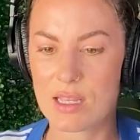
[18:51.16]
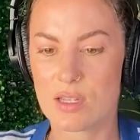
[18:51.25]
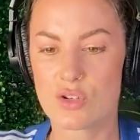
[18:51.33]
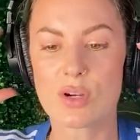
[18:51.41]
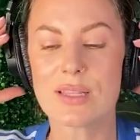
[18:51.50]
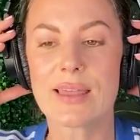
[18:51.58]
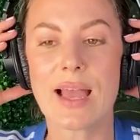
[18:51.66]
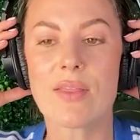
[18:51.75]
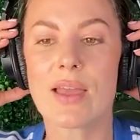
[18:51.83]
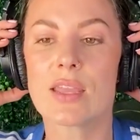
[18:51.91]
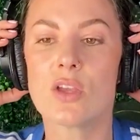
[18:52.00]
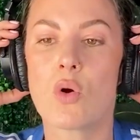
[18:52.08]
Treat that
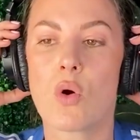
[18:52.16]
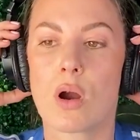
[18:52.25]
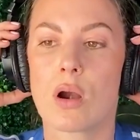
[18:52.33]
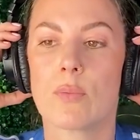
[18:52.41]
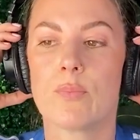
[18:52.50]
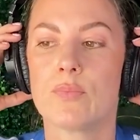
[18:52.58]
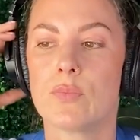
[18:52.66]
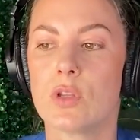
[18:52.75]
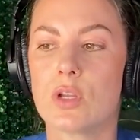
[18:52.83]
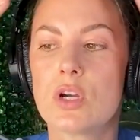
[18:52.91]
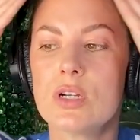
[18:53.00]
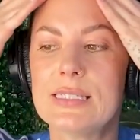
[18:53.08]
like your
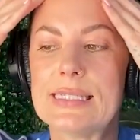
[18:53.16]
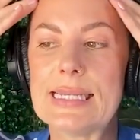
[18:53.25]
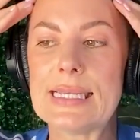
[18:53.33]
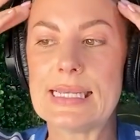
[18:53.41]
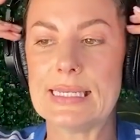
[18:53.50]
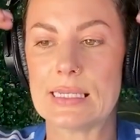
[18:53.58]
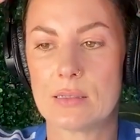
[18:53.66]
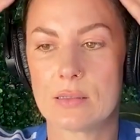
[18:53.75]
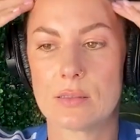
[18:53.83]
good deed.